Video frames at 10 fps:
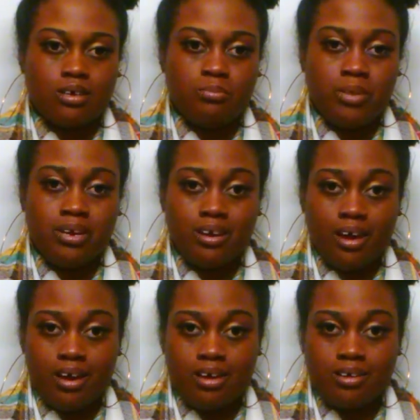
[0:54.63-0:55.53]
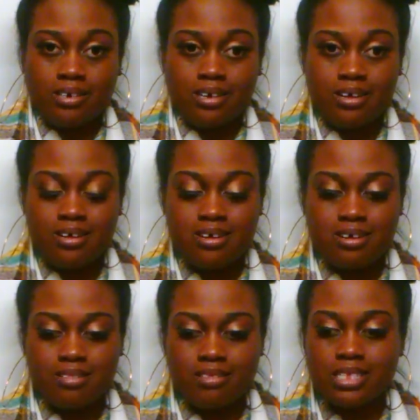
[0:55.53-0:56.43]
Me and
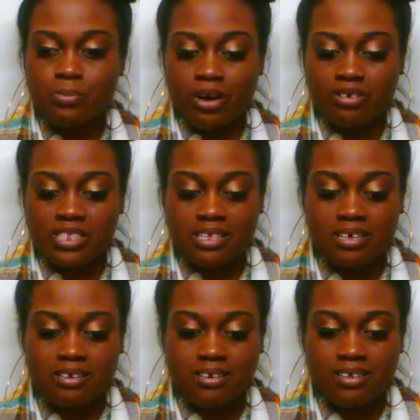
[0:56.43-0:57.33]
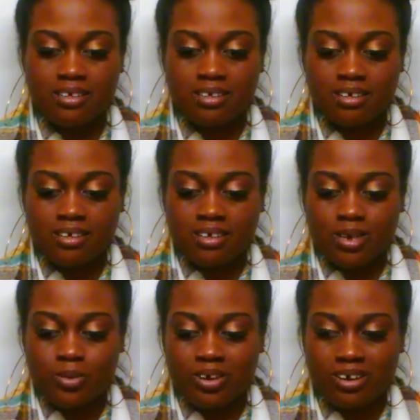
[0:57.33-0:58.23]
this person,
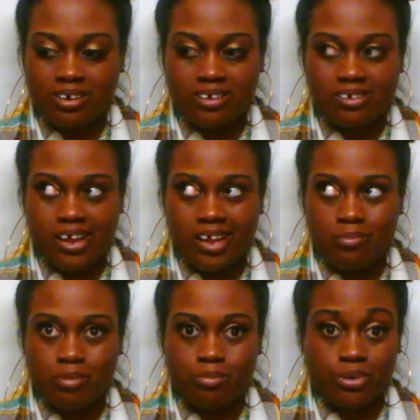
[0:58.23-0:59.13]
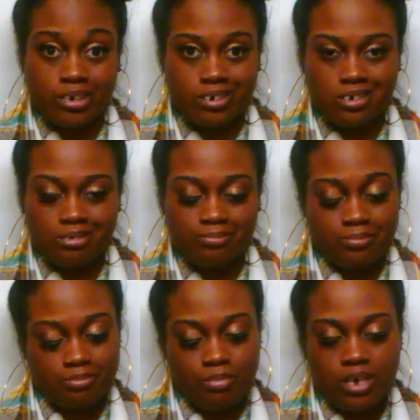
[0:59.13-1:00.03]
we're gonna name him Brandon.
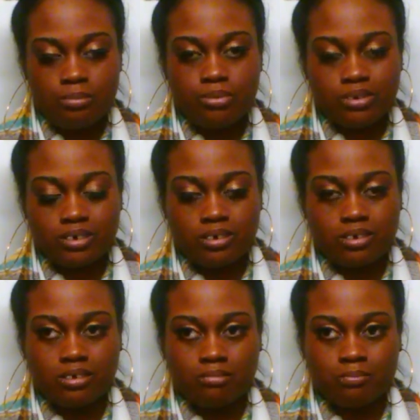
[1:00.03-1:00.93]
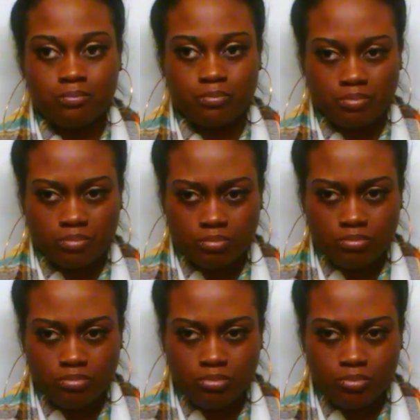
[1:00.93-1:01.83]
Me and Brandon
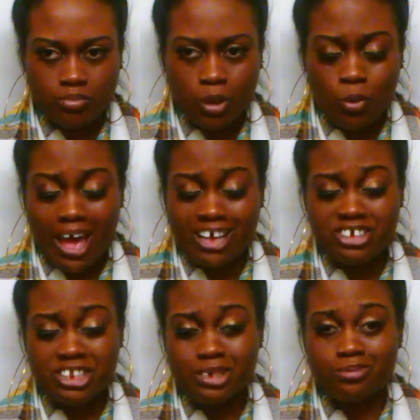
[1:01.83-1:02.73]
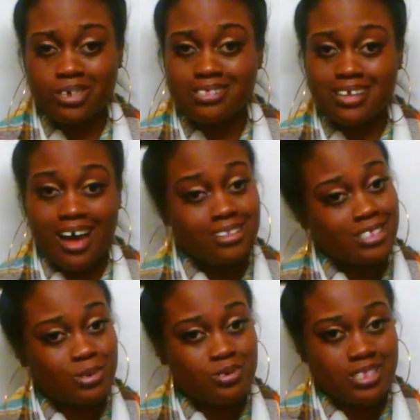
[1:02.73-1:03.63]
actually went to high
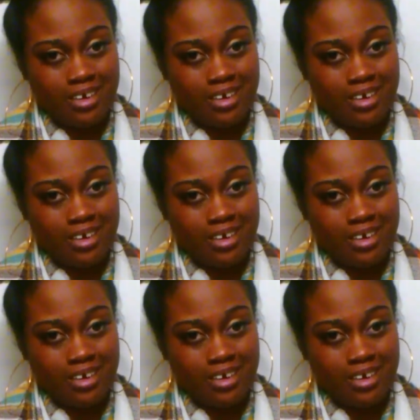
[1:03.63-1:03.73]
school